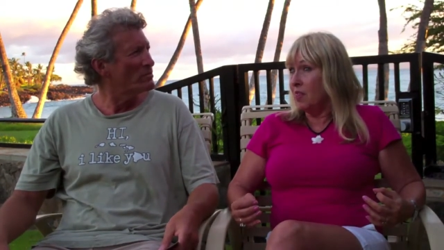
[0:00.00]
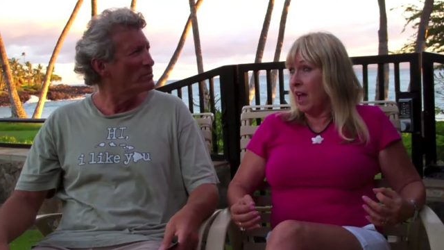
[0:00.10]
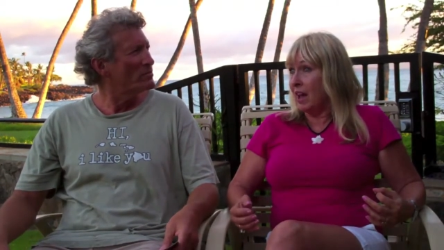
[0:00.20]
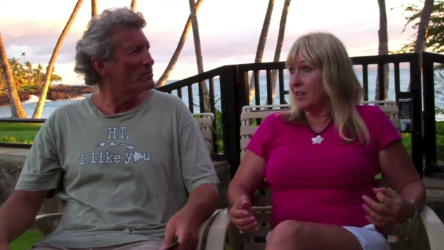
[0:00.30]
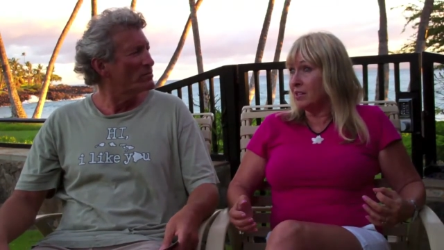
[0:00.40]

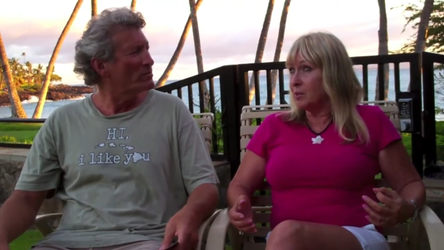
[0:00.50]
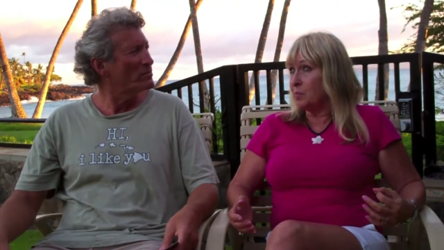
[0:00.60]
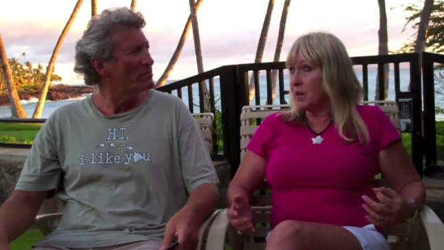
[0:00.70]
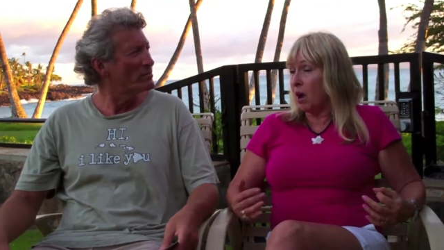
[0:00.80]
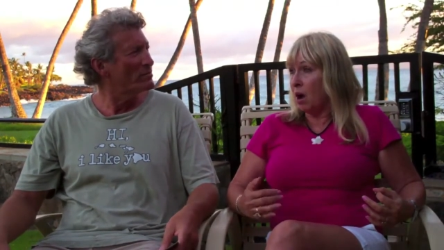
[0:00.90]
Speaker 1: that has
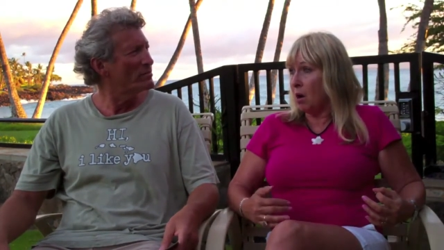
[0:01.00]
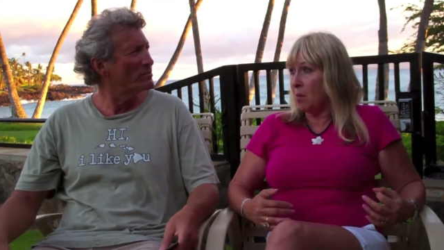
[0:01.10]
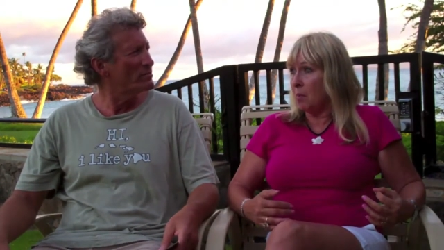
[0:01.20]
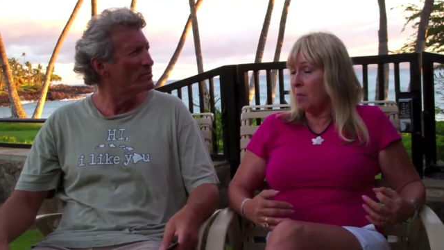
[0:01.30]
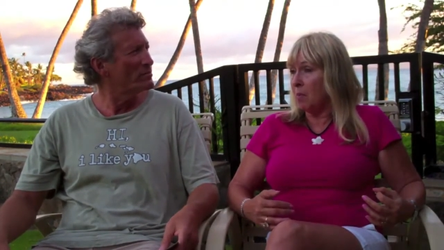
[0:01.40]

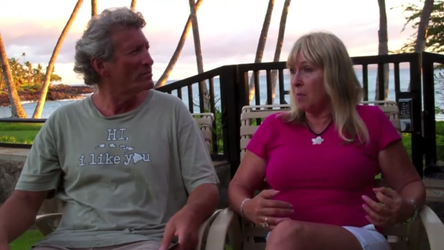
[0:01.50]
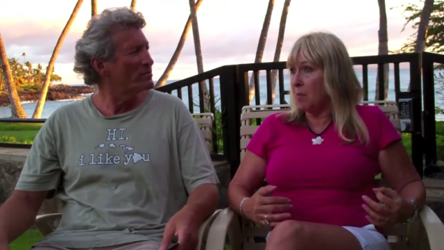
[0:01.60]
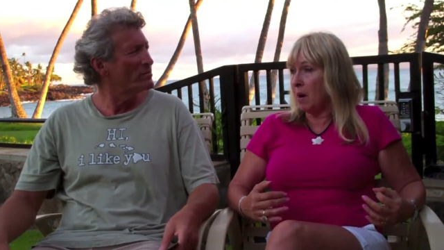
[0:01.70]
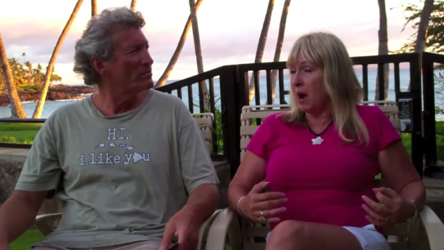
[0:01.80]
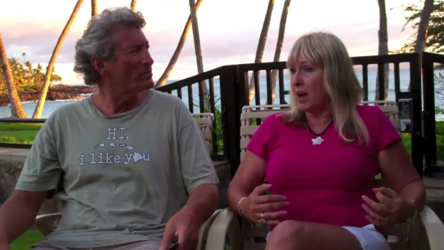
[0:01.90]
become
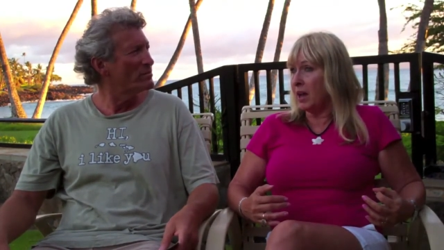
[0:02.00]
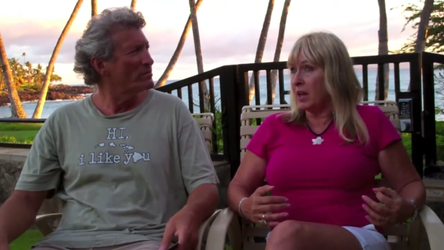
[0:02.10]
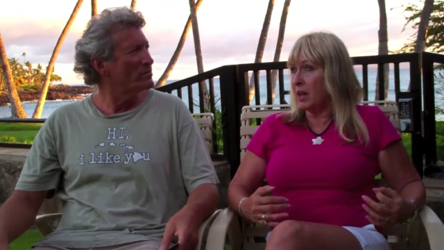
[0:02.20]
my